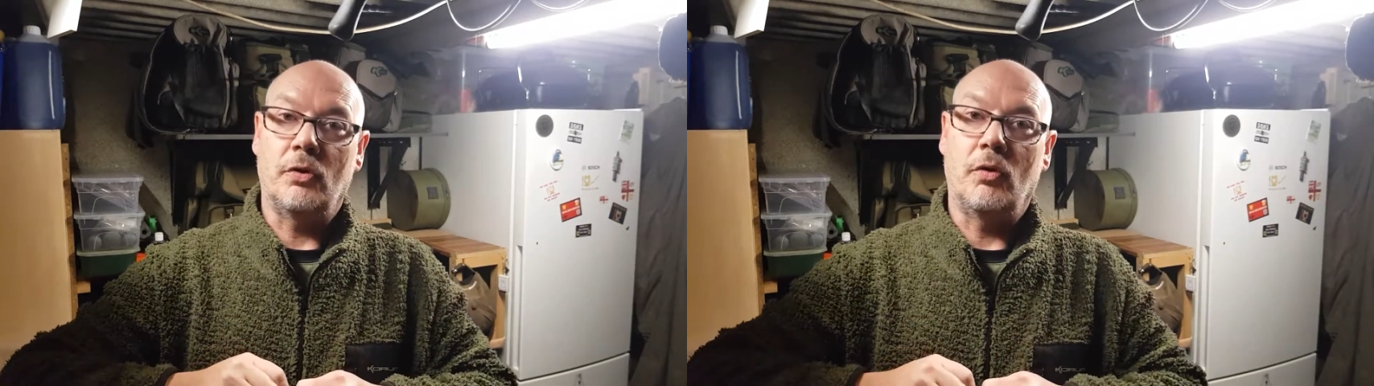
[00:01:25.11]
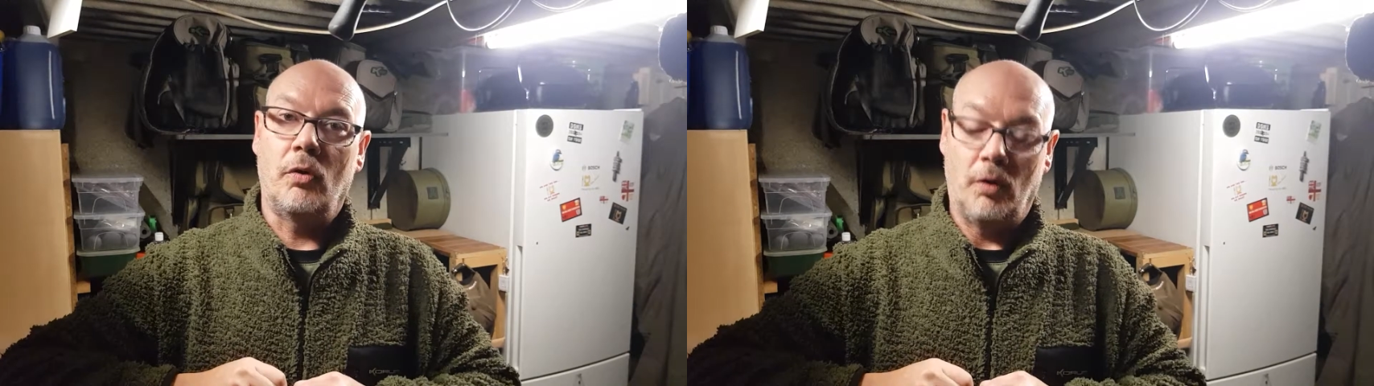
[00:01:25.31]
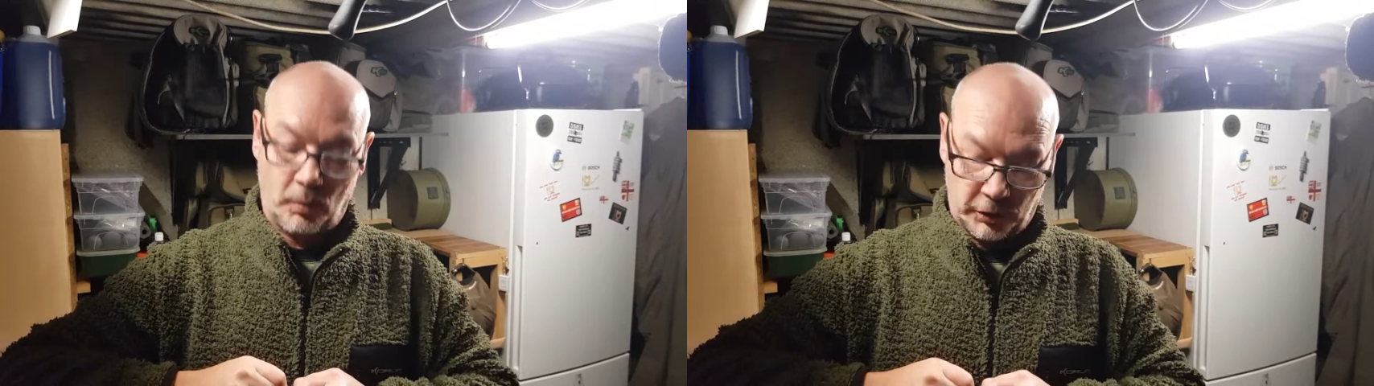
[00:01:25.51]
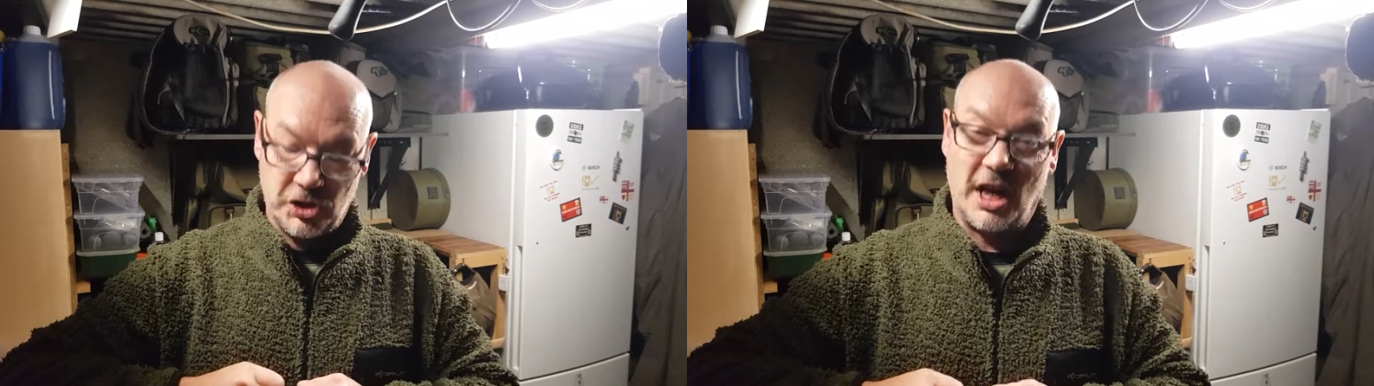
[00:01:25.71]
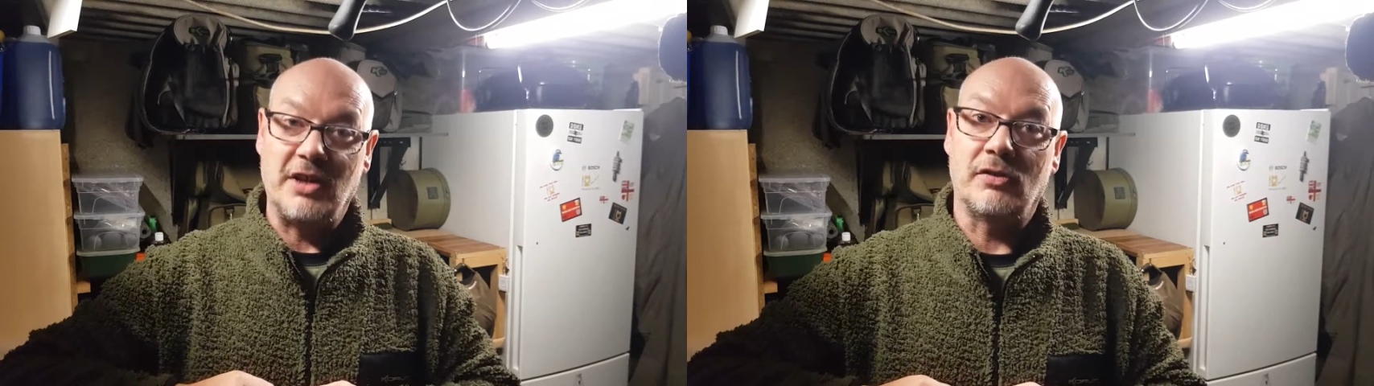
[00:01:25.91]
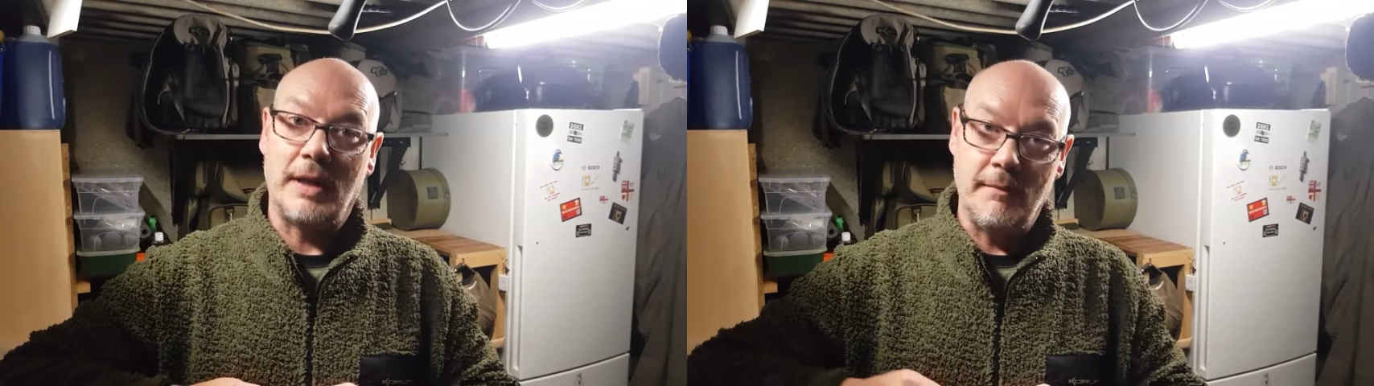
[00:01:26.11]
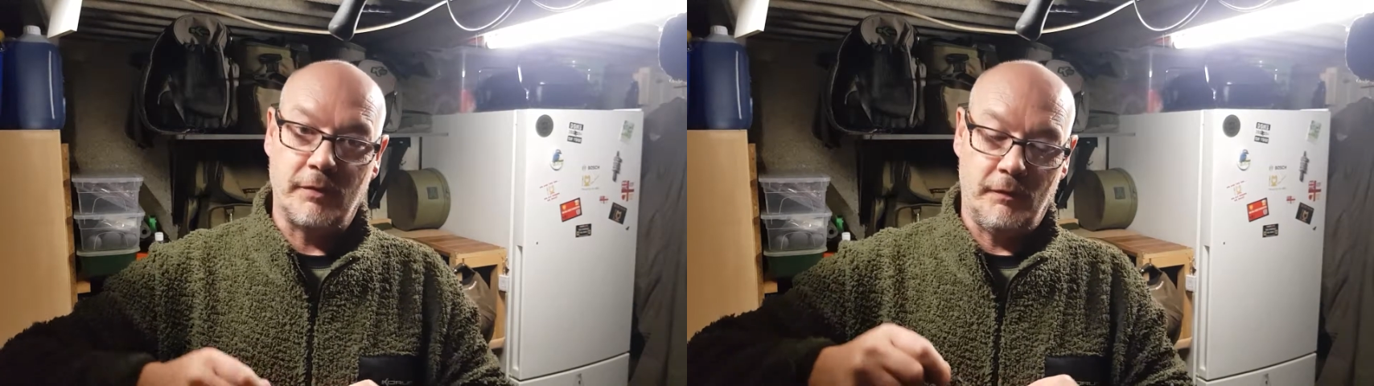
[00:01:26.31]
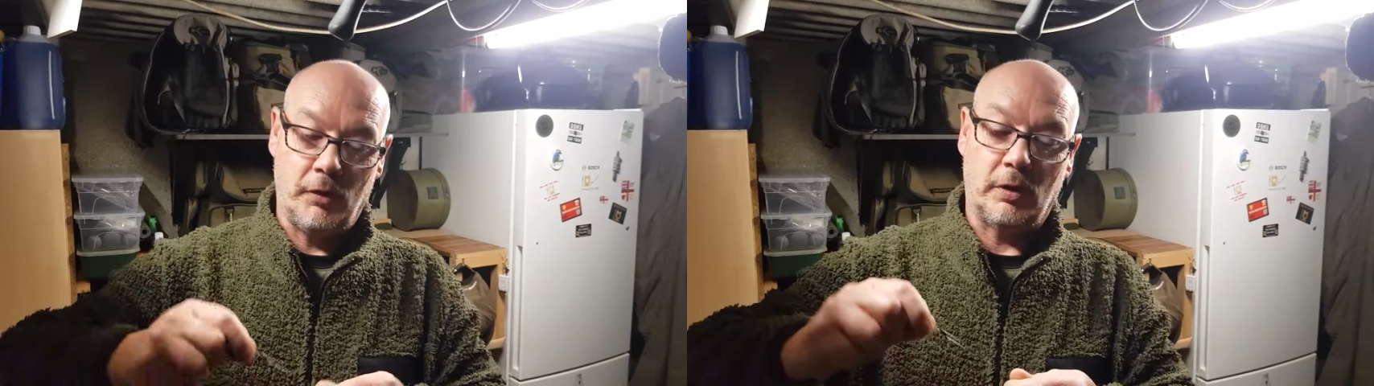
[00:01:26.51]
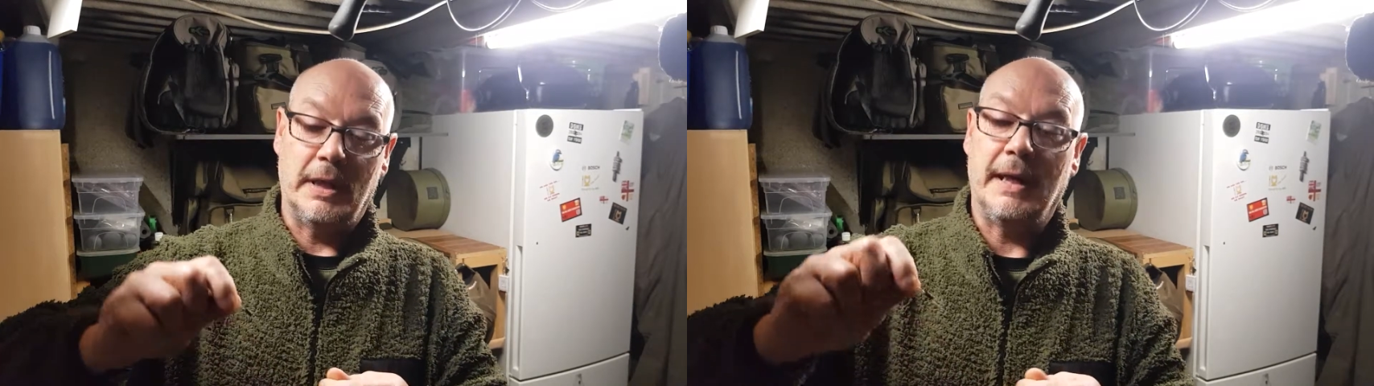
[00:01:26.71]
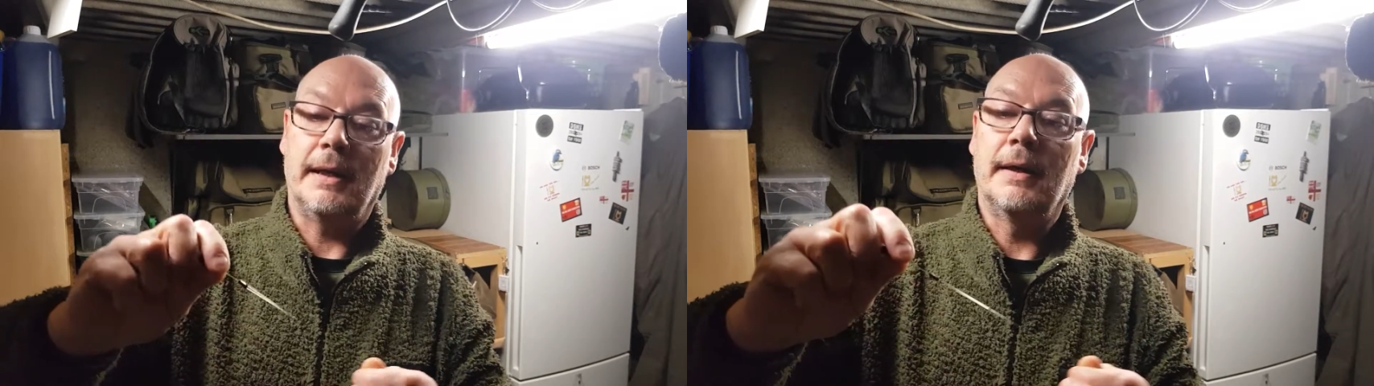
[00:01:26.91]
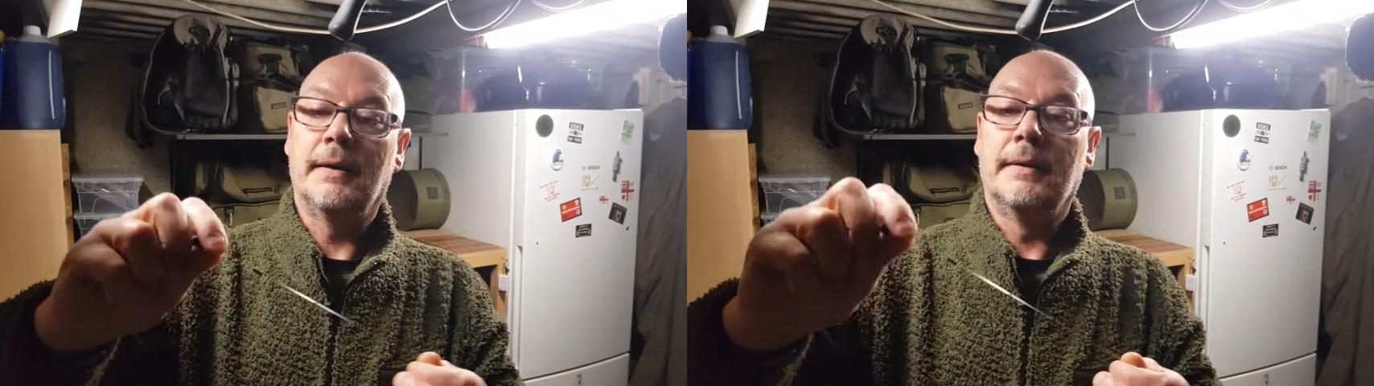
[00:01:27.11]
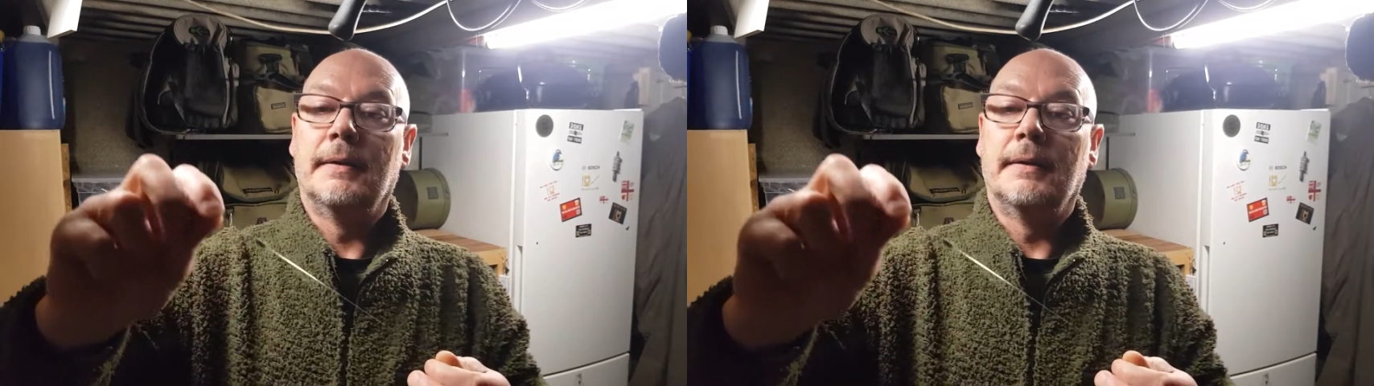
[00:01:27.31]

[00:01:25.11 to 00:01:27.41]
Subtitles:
or I want to change length of hook link.